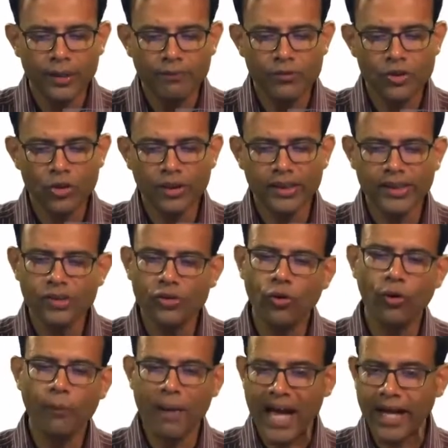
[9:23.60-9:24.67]
So, just
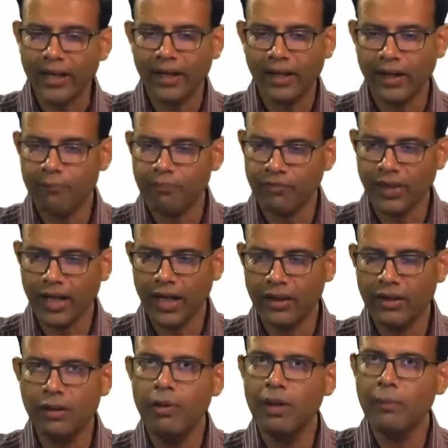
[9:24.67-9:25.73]
go back
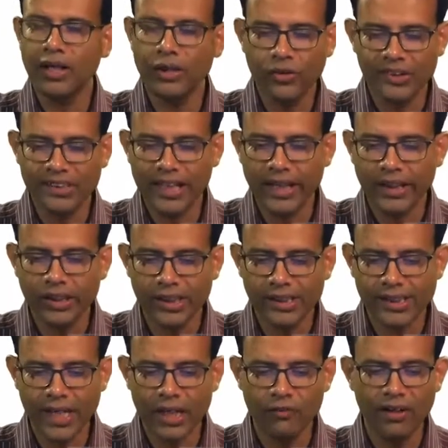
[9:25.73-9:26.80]
and remember those
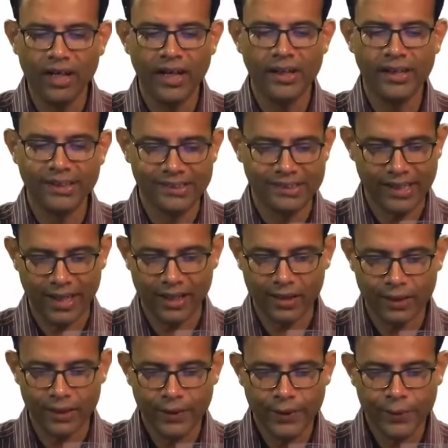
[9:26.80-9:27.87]
lectures and you will understand
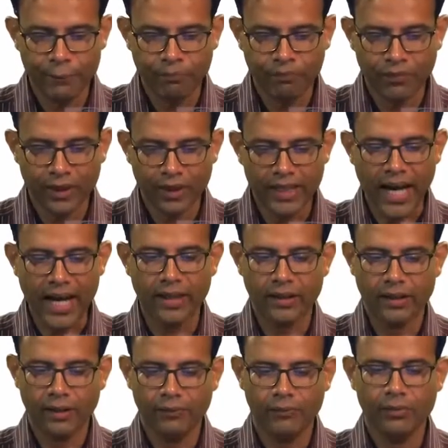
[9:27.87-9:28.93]

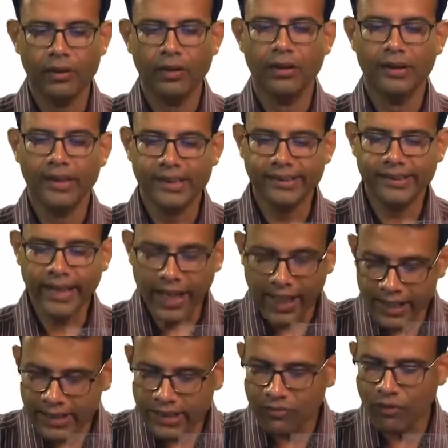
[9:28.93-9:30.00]
that the
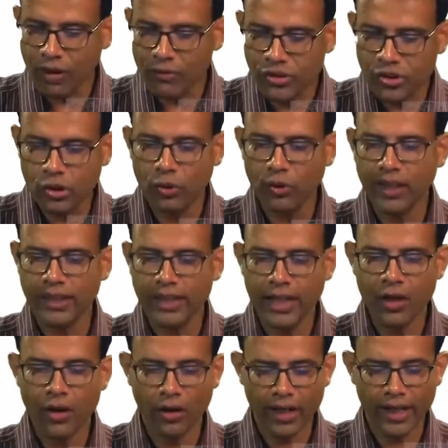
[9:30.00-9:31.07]
scales evolve slower
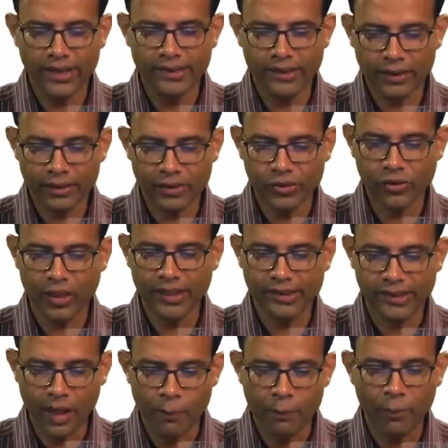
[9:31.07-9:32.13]
than horizon. So, at
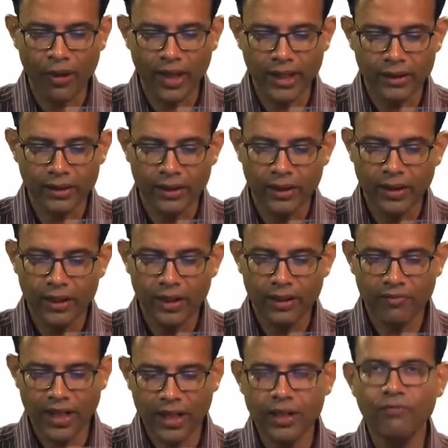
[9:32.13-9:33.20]
some point,
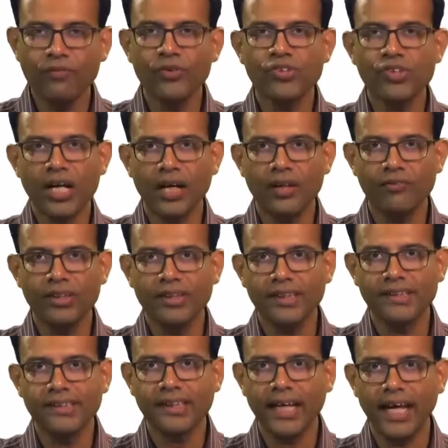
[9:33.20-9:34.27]
even if you start with
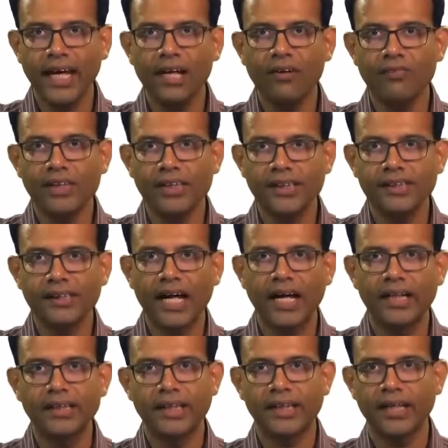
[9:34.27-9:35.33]
the scale which is
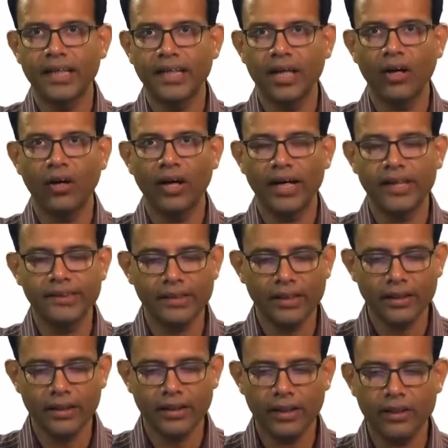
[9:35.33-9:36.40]
larger than the
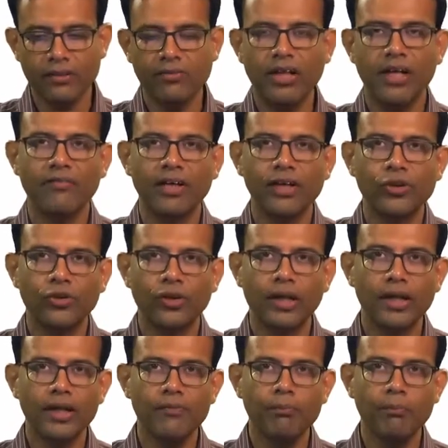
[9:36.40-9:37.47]
horizon, it will
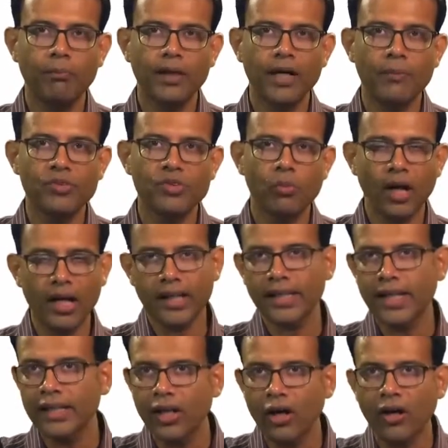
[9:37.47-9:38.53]
eventually become smaller
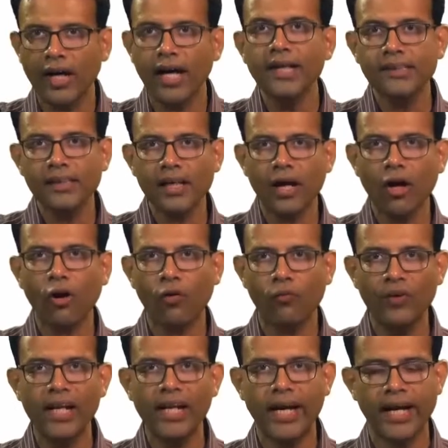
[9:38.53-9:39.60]
than the horizon or
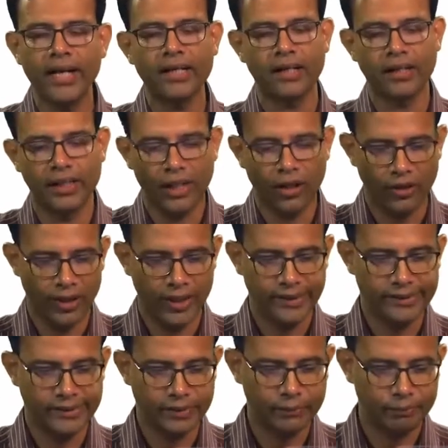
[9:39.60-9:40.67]
will enter the
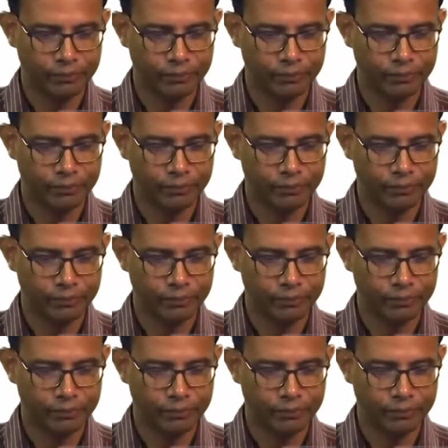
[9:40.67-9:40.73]
horizon.